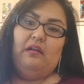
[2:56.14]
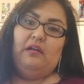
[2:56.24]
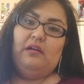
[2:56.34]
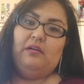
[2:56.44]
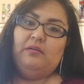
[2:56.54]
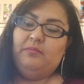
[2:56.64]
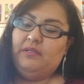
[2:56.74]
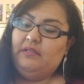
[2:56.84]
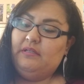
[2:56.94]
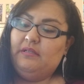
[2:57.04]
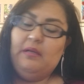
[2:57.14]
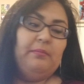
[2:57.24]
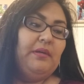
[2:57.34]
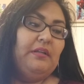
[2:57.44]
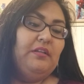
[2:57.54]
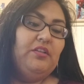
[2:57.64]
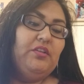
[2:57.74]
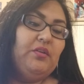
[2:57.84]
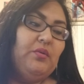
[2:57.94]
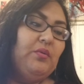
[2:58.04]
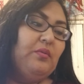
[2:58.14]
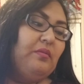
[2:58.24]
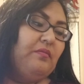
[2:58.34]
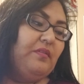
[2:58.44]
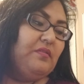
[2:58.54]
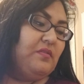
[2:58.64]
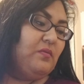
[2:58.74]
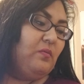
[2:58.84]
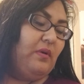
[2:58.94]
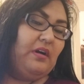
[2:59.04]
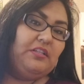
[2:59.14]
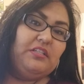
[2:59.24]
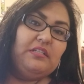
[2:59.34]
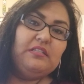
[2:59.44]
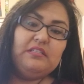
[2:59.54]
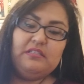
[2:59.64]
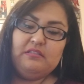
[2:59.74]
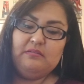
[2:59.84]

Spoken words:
I'm gonna do a few swatches.